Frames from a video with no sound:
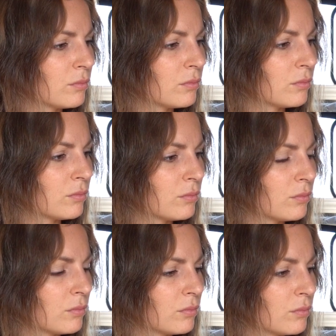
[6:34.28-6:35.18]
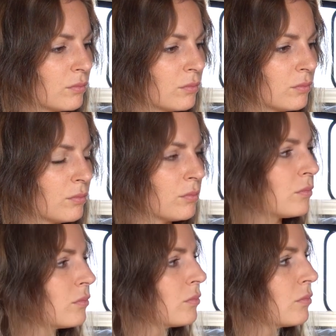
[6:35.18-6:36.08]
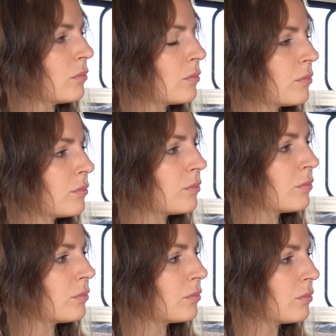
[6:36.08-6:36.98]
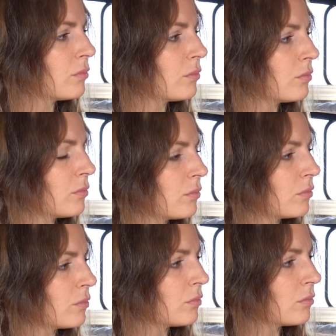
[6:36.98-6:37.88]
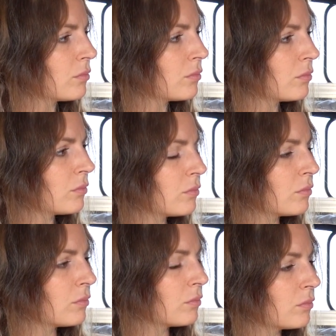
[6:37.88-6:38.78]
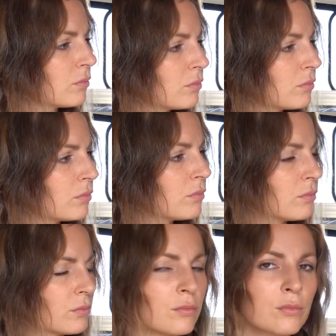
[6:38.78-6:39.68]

No words are spoken by the person on screen.